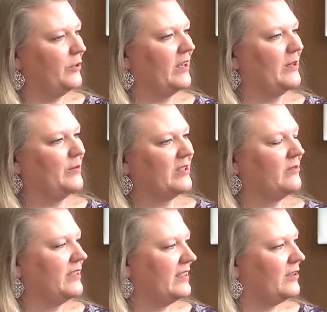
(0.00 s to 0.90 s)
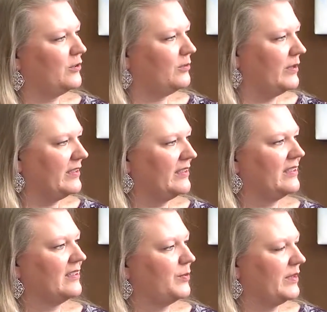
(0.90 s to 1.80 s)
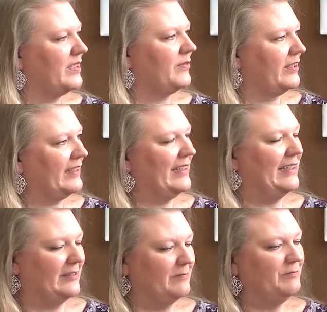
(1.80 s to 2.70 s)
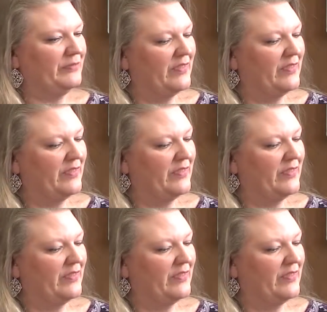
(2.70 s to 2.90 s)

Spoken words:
comes to visit those businesses specifically, and,